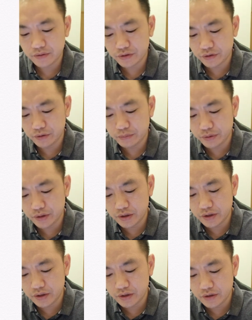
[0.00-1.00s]
So you put
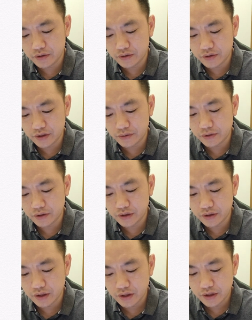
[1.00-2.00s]
a 0
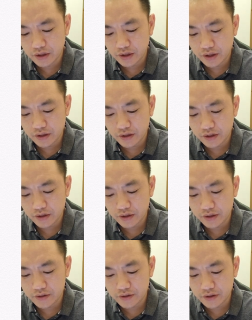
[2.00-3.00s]
here, and then
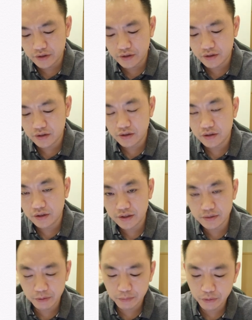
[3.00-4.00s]
there is a
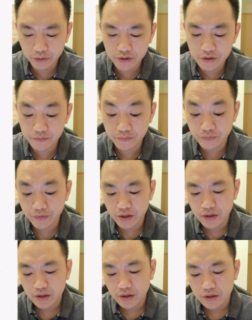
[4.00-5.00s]
decimal point.
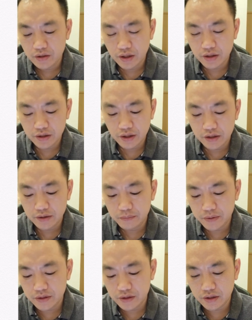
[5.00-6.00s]
Then
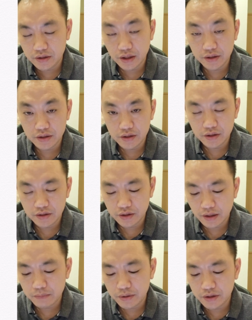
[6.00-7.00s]
another
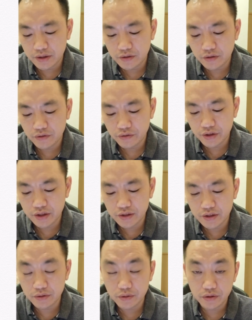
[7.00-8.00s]
number in
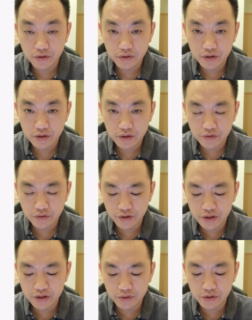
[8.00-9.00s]

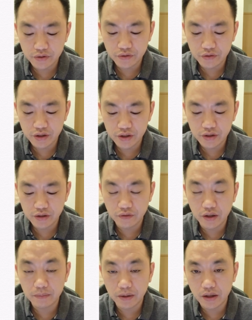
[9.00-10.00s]
303
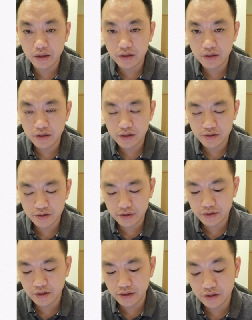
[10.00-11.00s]
divided by
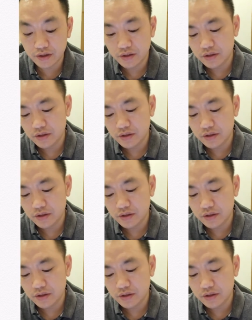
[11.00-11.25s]
60.